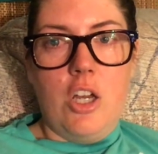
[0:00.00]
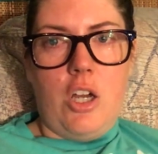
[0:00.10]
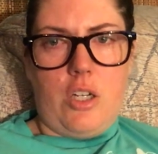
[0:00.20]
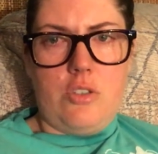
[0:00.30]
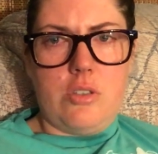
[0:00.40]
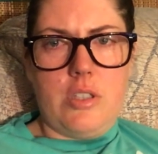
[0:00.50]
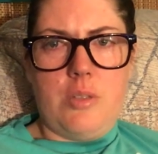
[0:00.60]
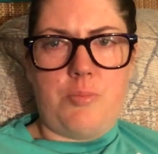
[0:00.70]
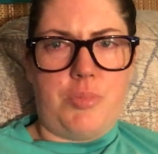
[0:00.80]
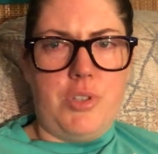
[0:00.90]
I just like
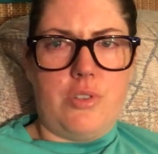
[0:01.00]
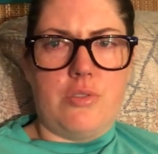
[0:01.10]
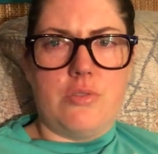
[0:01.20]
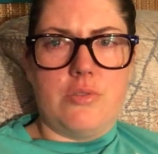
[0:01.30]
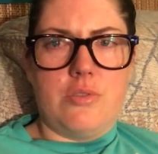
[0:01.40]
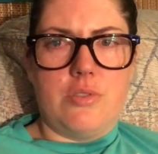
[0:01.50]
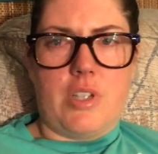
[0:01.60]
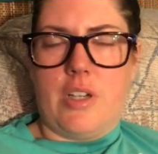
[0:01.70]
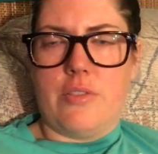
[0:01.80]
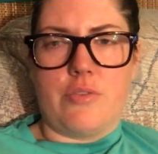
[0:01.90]
the beat.
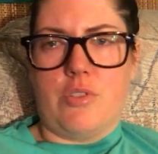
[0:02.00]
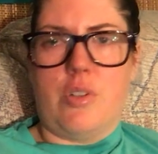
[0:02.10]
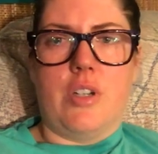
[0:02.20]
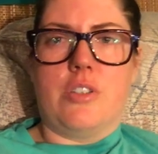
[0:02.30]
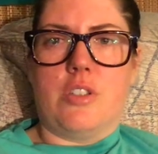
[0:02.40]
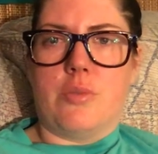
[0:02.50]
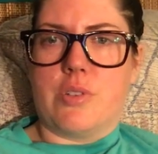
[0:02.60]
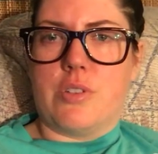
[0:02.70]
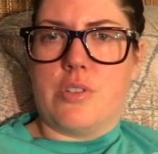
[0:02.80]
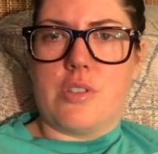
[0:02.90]
I have no idea
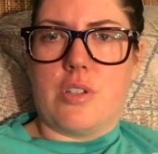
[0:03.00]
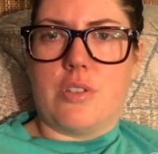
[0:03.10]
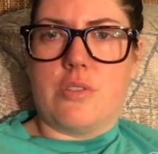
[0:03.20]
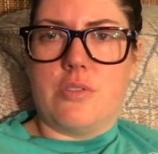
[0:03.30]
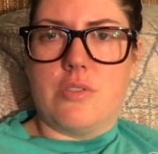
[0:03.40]
what they're saying.